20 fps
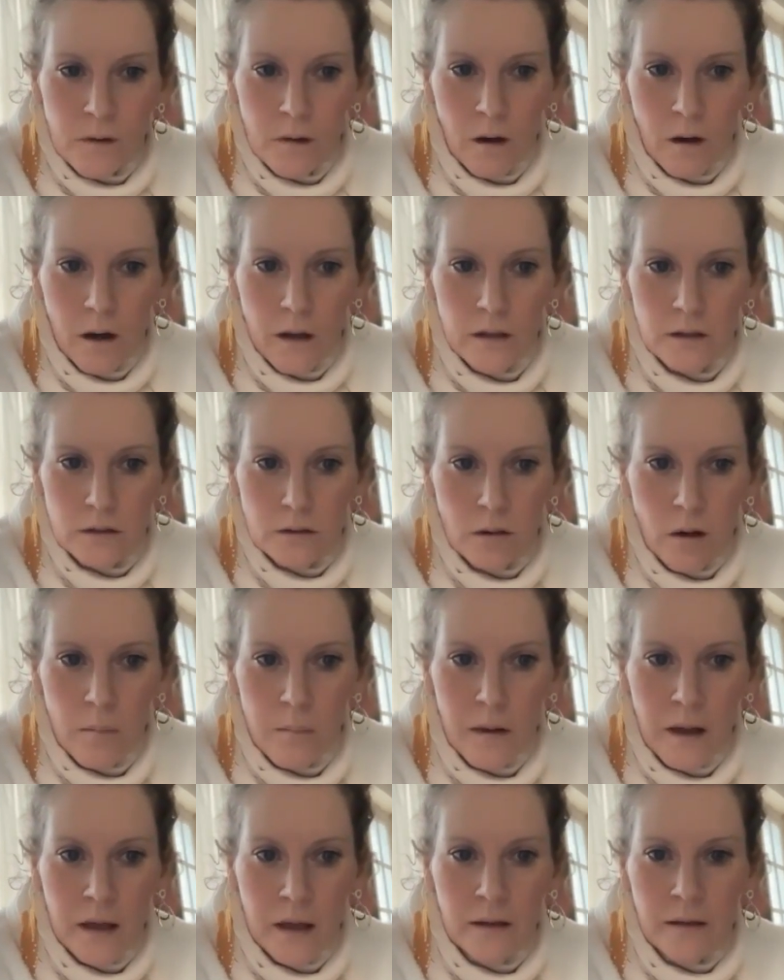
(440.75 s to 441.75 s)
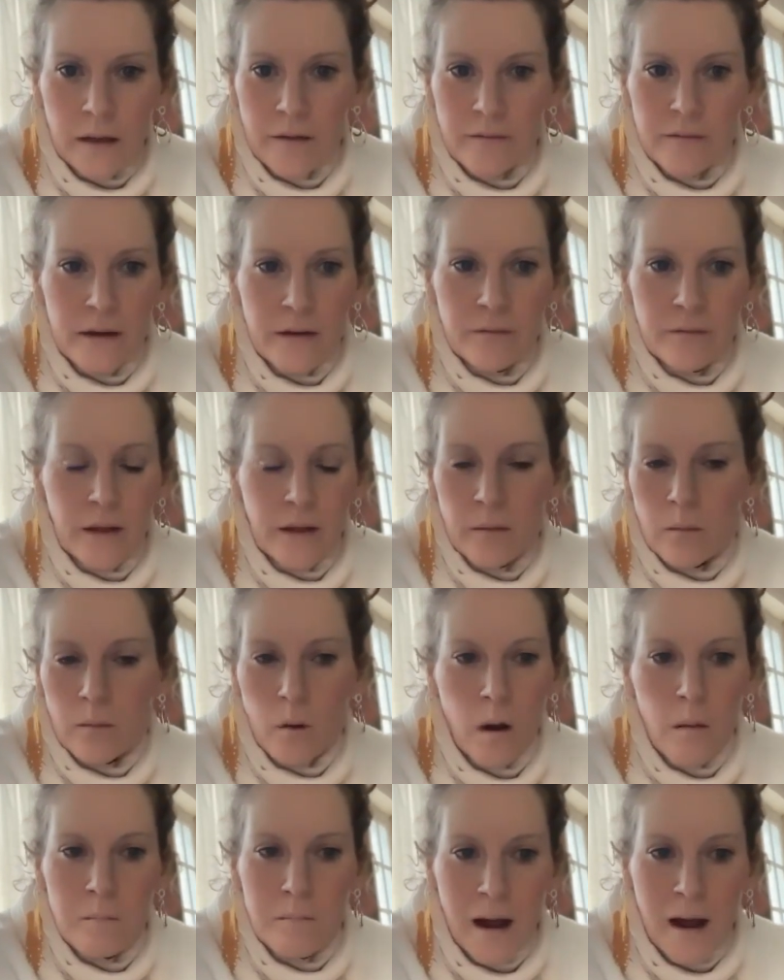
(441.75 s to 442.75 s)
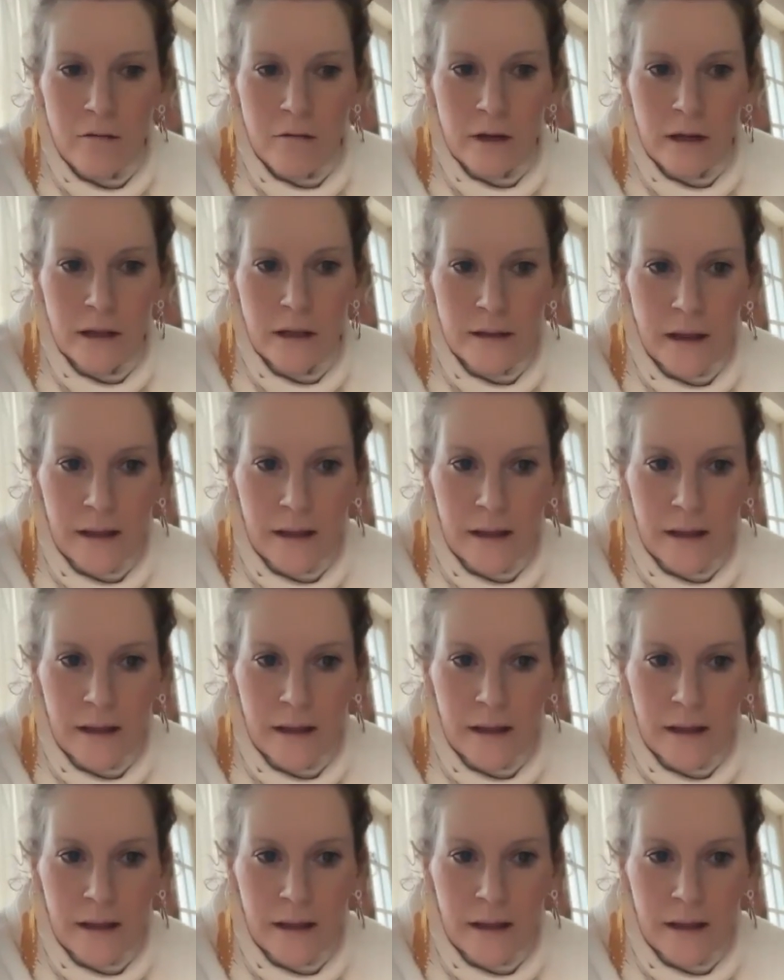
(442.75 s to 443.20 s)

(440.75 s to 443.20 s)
like do you know what i mean they've never they weren't married